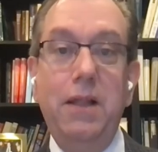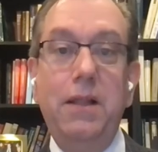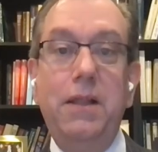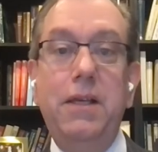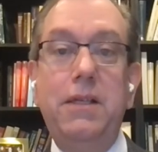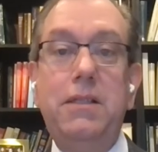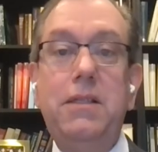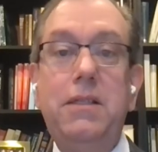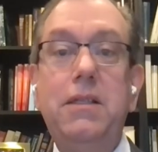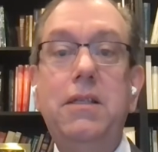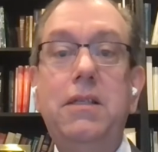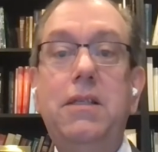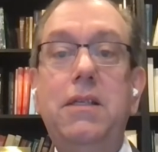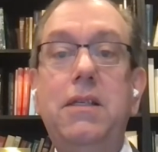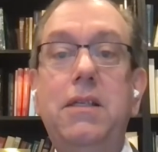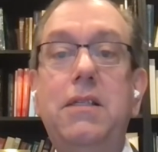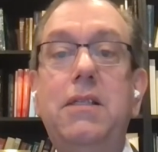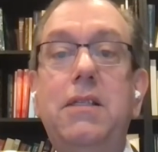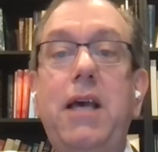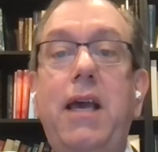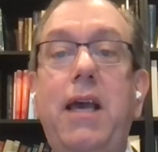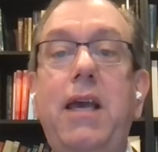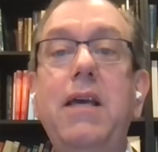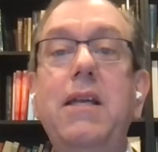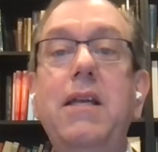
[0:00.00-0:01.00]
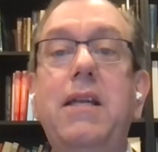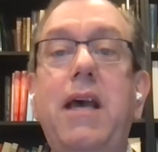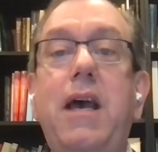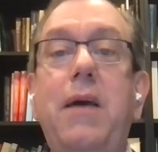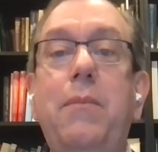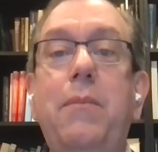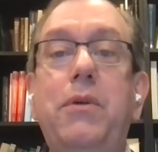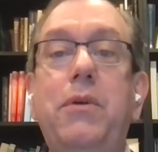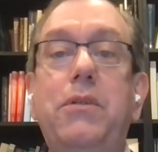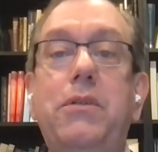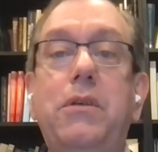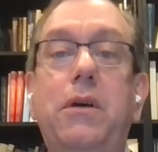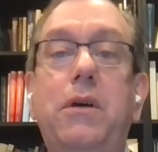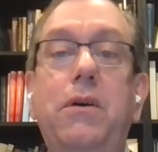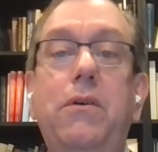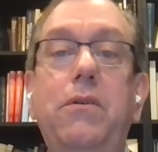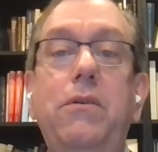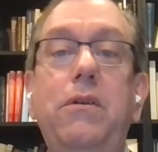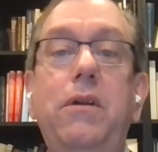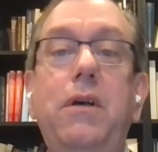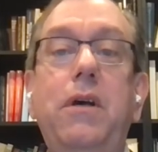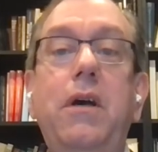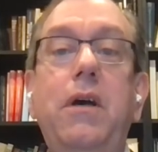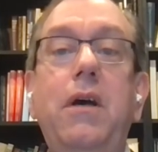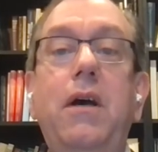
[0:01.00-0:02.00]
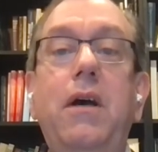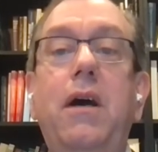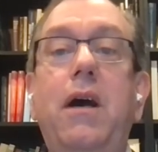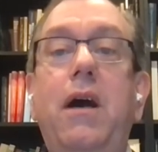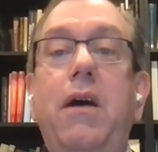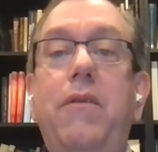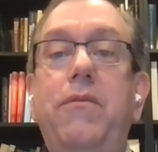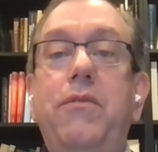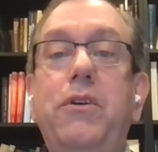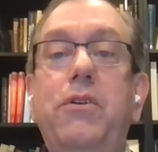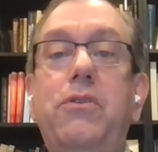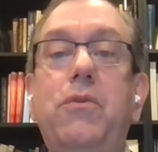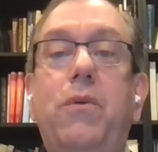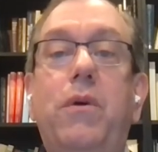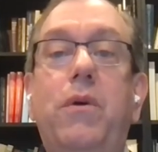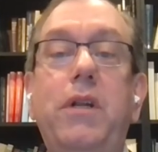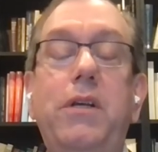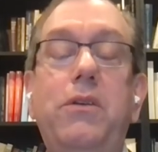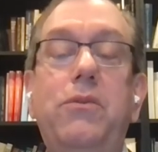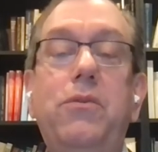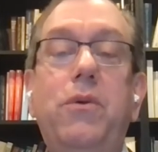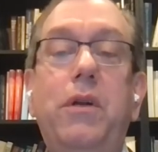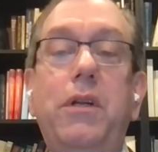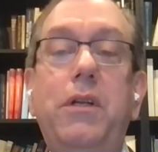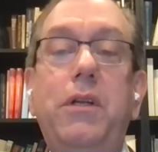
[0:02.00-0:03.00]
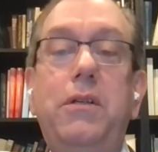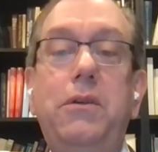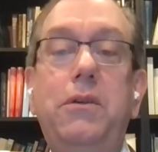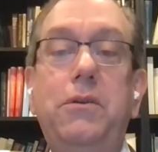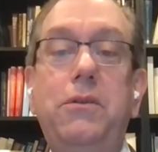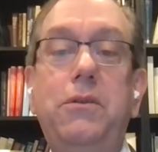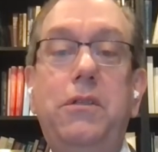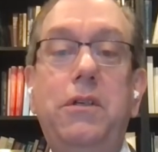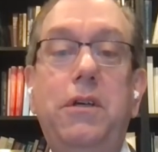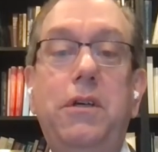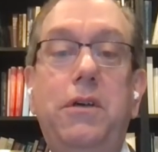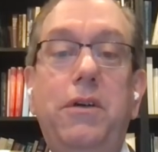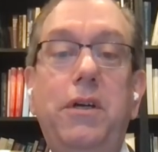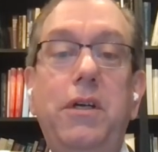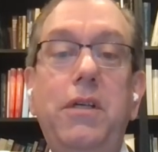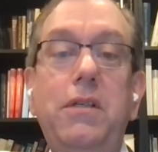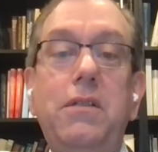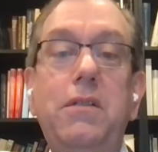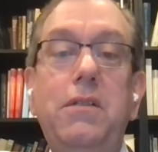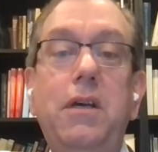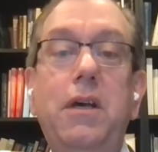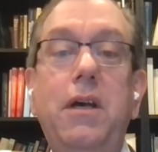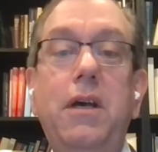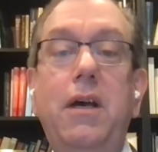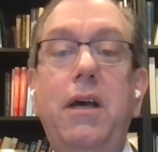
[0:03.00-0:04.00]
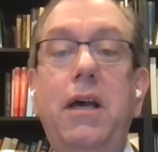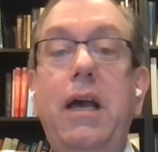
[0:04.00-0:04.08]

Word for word: This is the second episode of the 2022 series,